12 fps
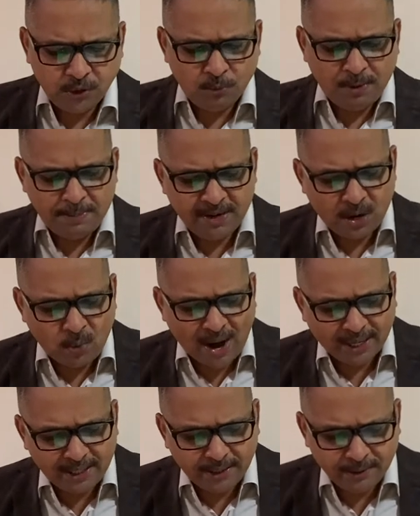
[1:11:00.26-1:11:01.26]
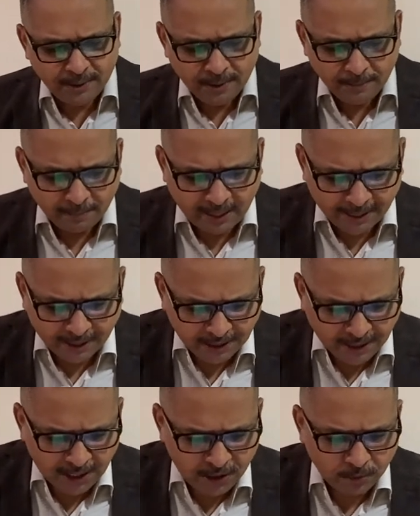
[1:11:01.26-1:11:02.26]
you may be in a valley, but I can
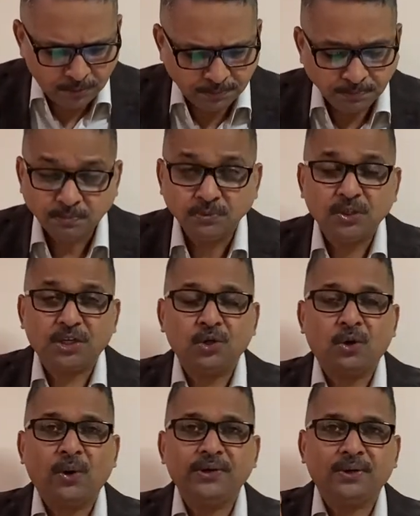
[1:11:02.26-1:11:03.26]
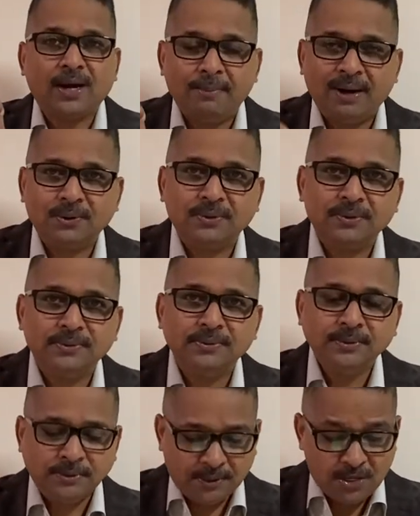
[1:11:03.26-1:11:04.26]
tell you that you're going to come out.
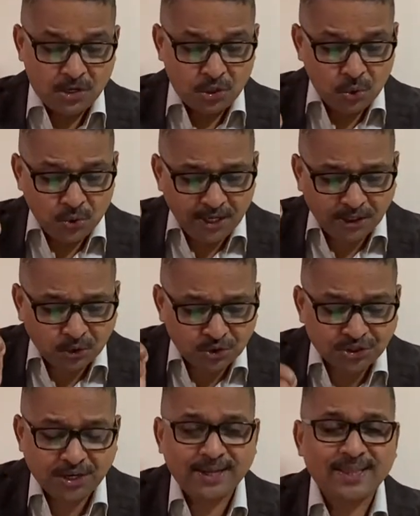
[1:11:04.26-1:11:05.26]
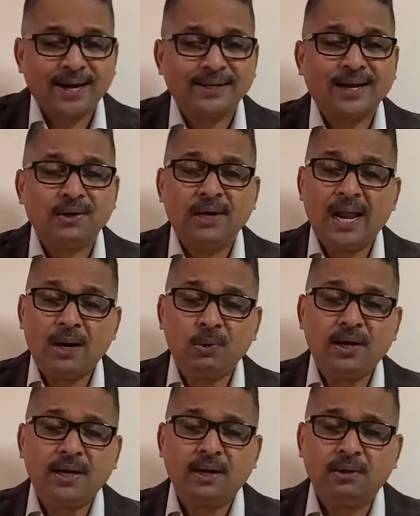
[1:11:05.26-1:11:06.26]
You need to say that
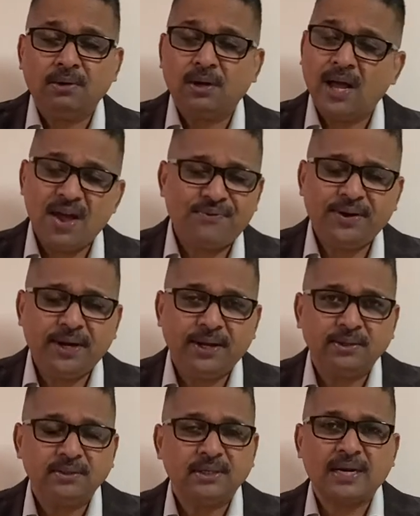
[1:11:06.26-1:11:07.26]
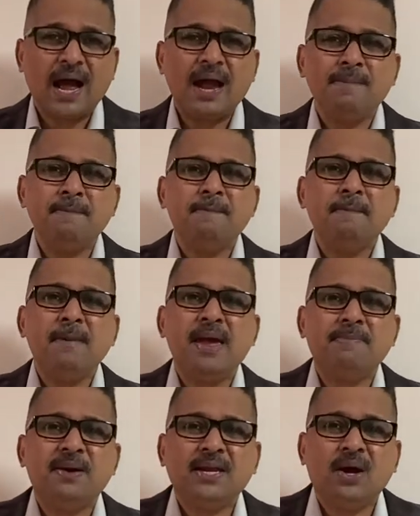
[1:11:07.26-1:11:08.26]
loudly uh, every day that I may
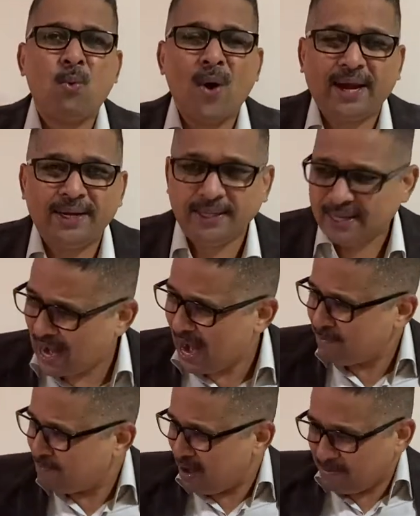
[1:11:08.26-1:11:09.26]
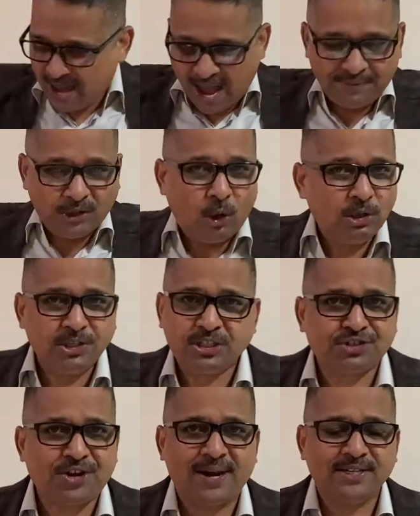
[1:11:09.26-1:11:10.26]
be in a valley, I may be having all
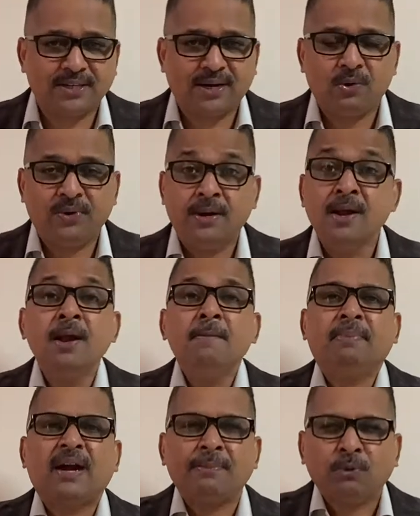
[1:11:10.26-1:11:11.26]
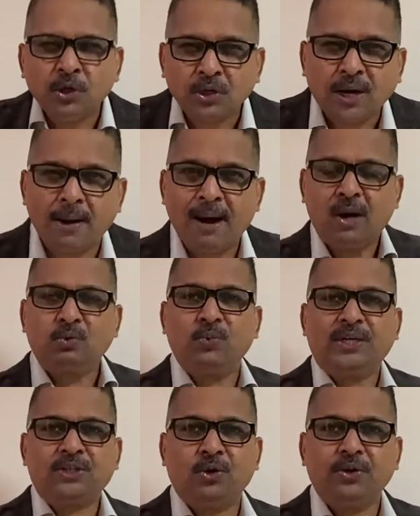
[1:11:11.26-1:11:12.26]
this challenge around it, but I'm going to come out
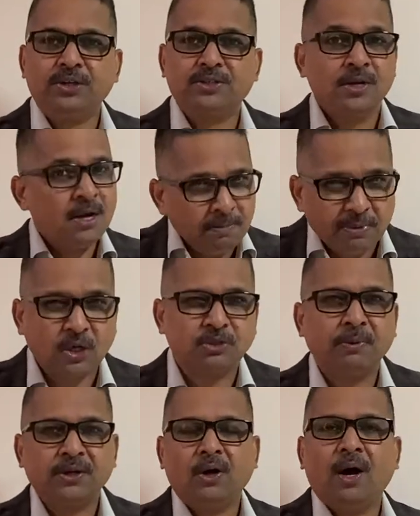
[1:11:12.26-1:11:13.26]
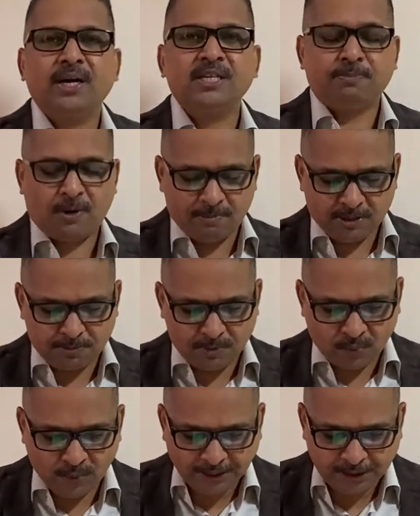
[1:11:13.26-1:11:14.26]
victorious because my God has promised me
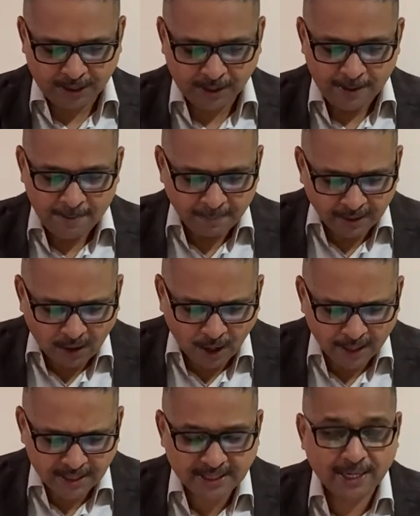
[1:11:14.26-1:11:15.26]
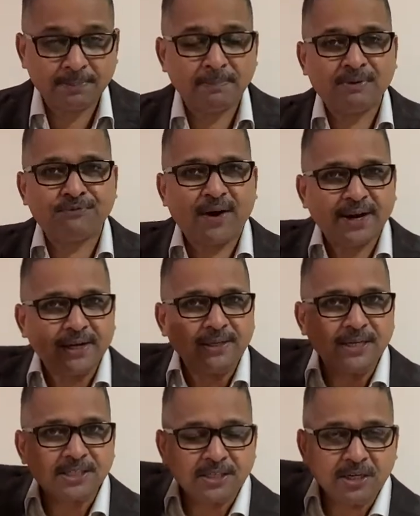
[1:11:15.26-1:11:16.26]
a victory. My God has said my final
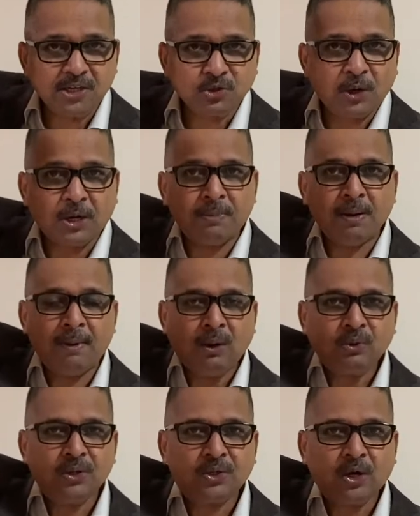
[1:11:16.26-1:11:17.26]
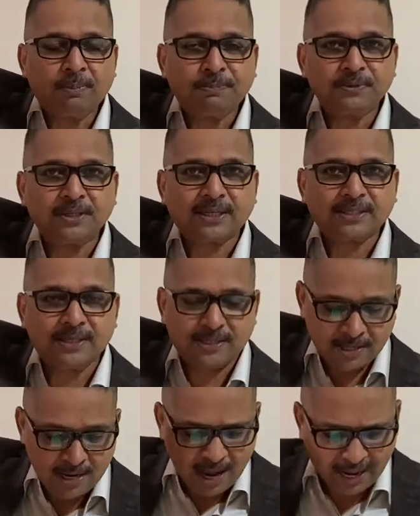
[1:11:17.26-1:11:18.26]
destiny is going to be a mountaintop
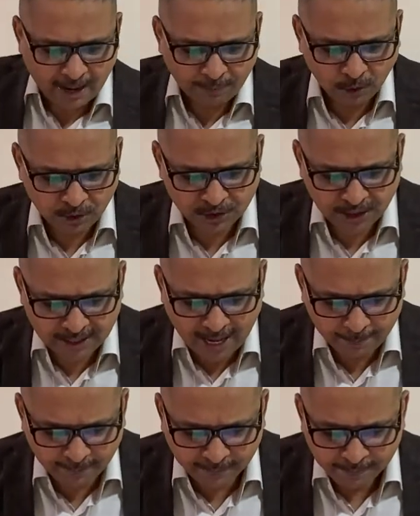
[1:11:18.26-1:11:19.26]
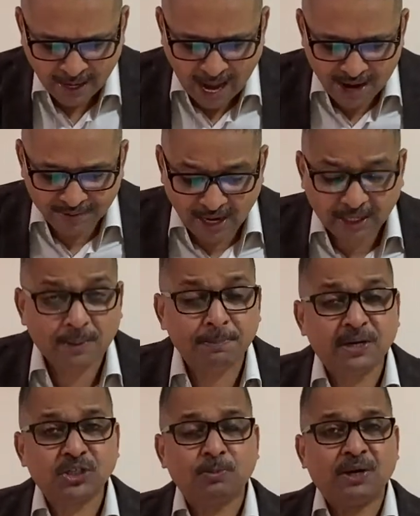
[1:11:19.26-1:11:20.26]
success and I'm going to see it happen. I will
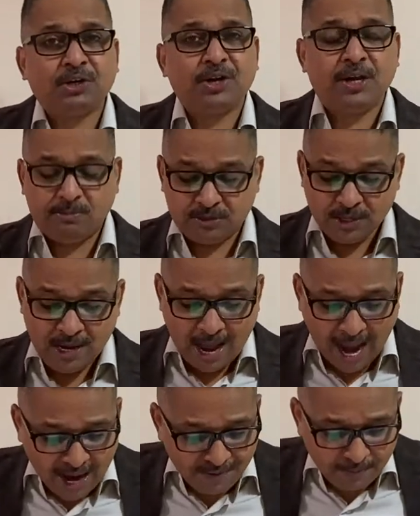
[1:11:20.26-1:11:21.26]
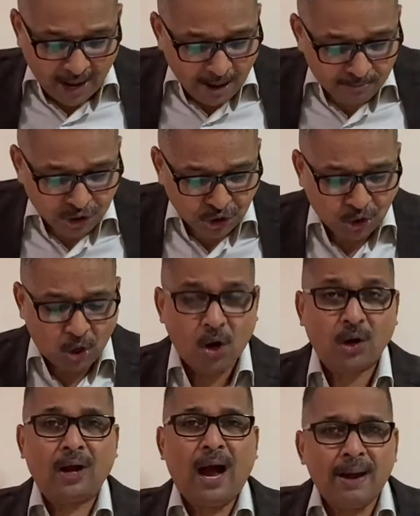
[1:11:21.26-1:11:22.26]
accomplish my dreams. I'm, I'm
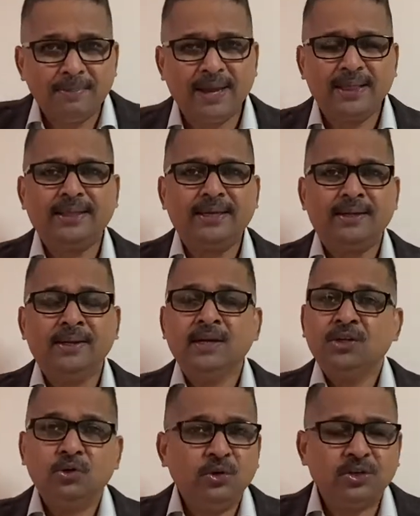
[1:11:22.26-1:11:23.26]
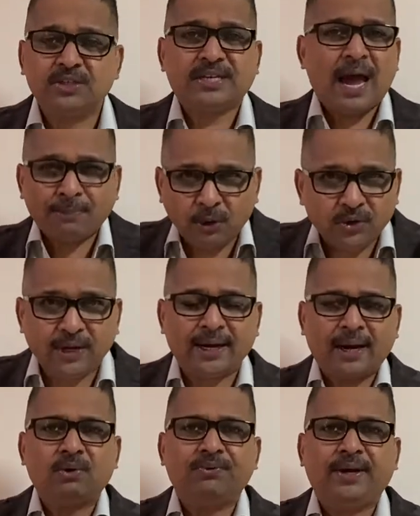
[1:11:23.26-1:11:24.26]
strong. I'm healthy. You need to say, I'm going to get
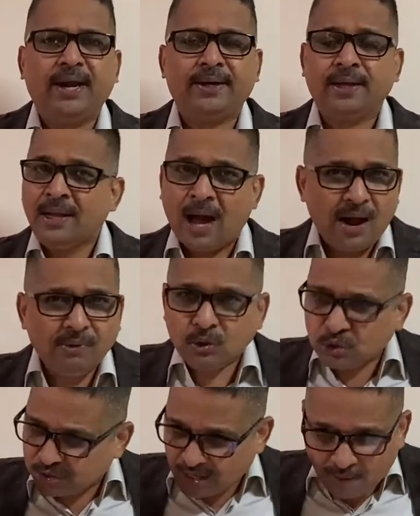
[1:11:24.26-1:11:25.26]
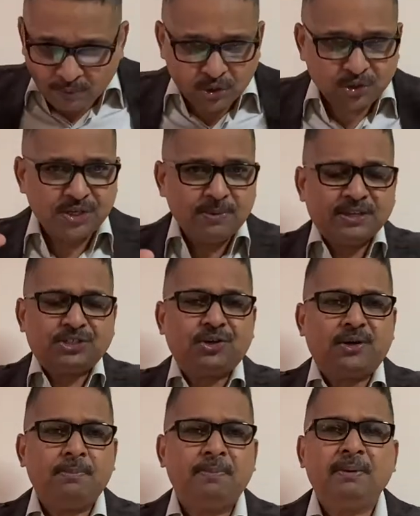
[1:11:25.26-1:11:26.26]
out of debt. I want to say, I want to see my
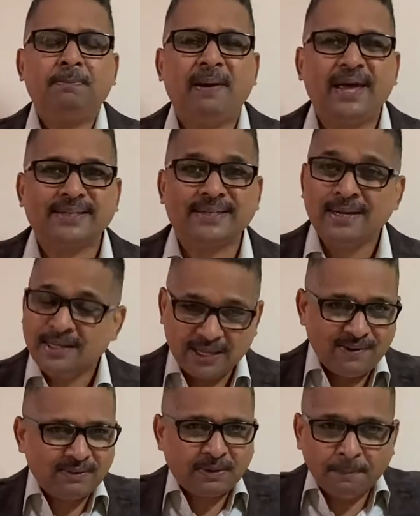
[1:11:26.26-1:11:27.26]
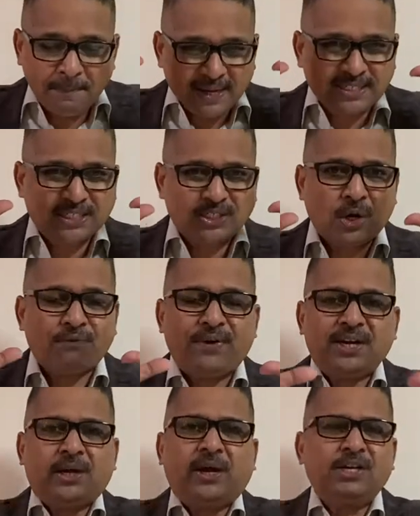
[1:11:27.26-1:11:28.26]
children being blessed. They'll have the best of
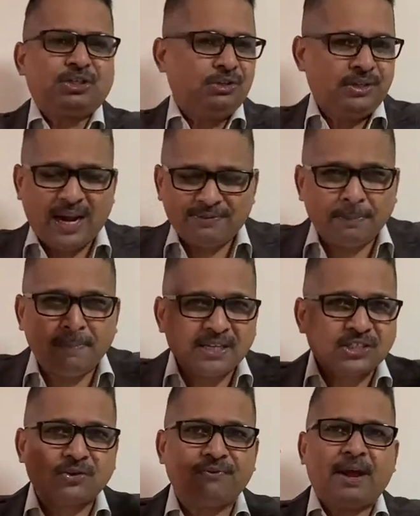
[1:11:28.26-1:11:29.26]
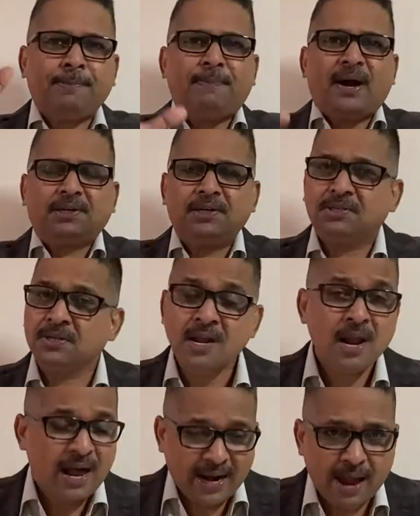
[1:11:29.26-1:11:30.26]
education. They'll have the best of life partners.
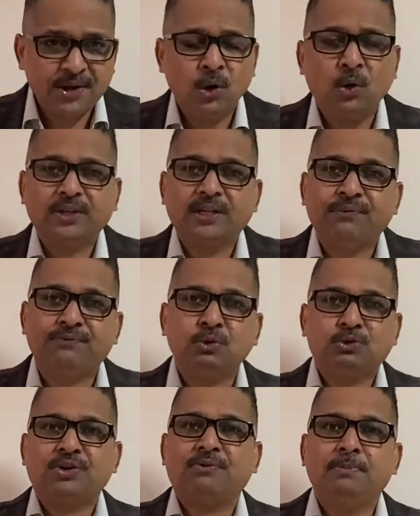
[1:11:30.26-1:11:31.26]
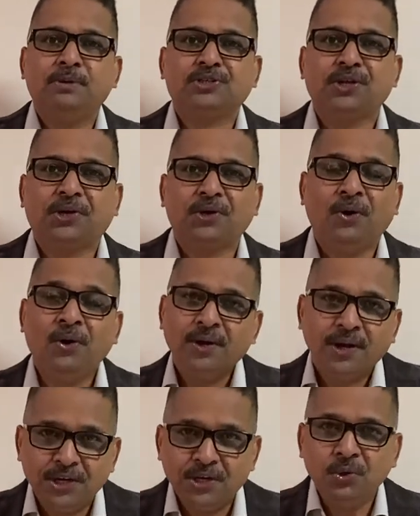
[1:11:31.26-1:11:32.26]
And I know that the future will be secure
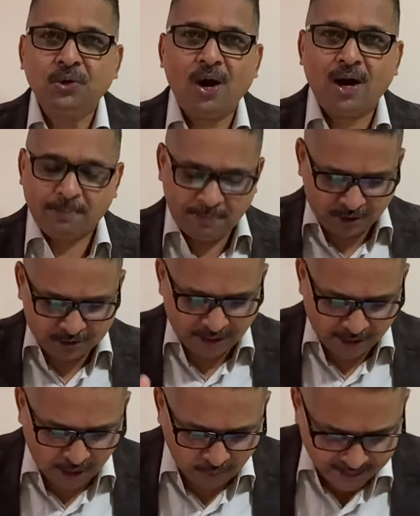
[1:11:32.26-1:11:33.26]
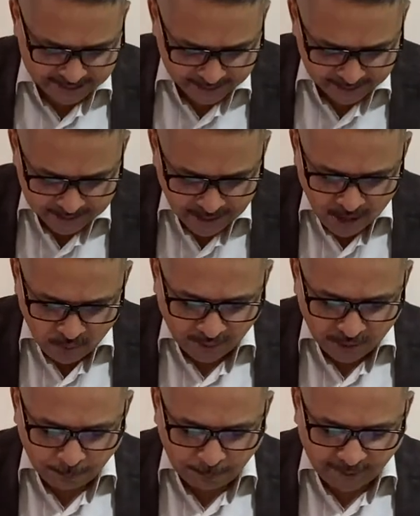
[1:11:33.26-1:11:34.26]
in you, God, because they are your vessels.
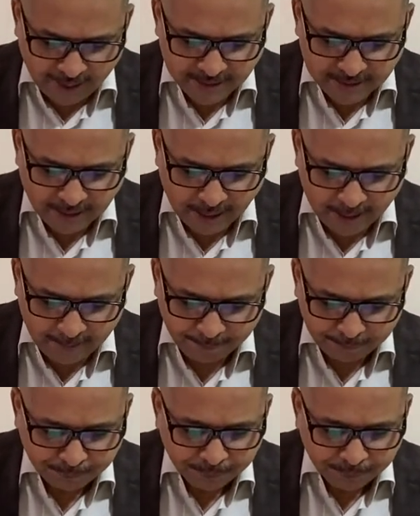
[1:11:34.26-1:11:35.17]
When you praise, uh,